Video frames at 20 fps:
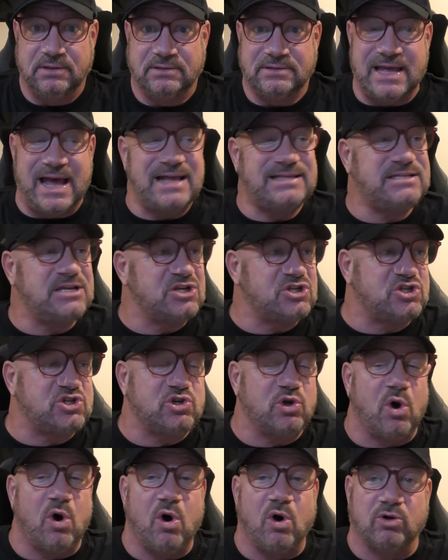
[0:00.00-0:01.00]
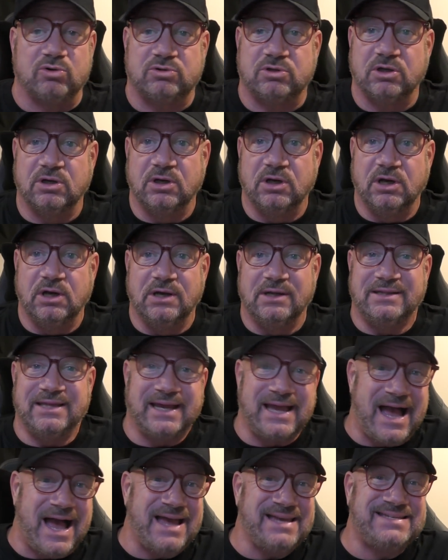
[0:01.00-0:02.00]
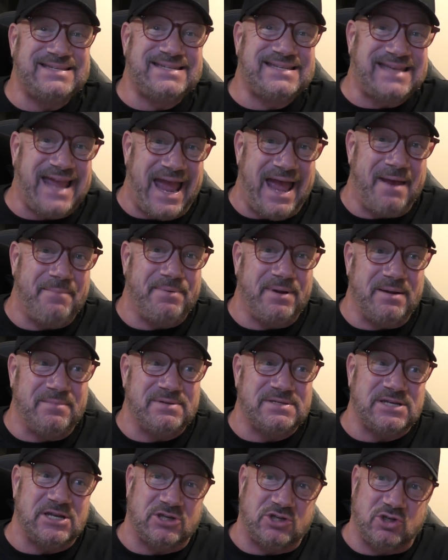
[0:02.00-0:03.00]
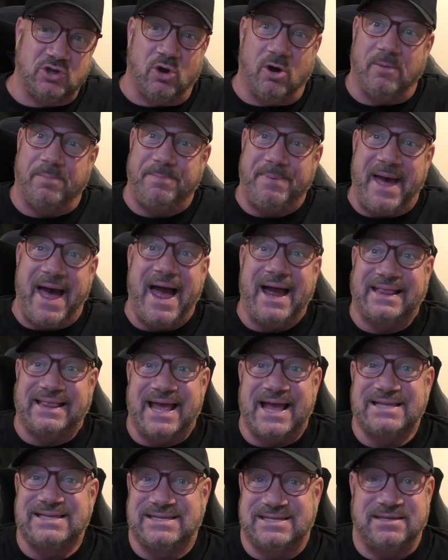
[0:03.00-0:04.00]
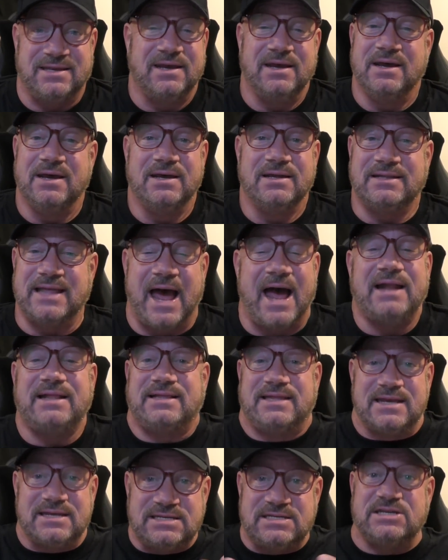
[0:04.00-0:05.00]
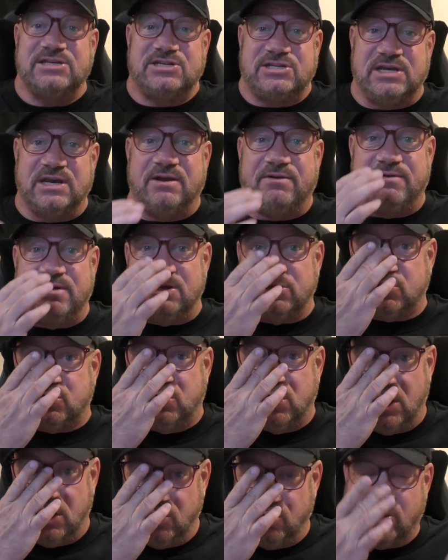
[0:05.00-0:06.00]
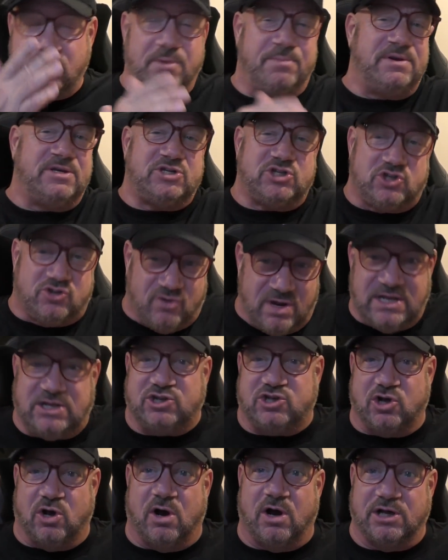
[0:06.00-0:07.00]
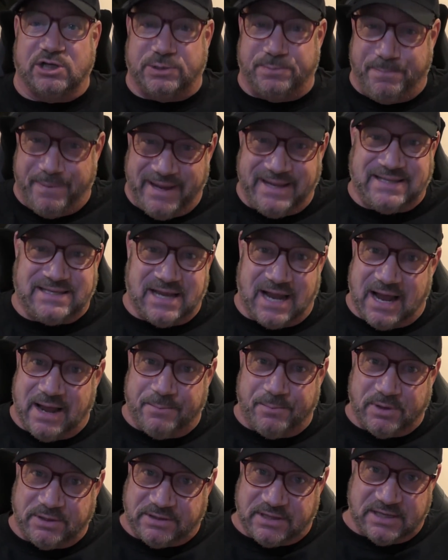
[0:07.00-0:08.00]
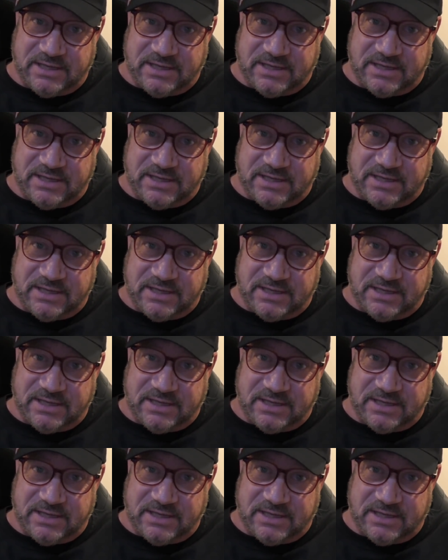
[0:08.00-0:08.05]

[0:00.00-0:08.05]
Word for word: That's assault. The guy stabbing him is assault back. That's that. This is serious shit. You can be street charged big time with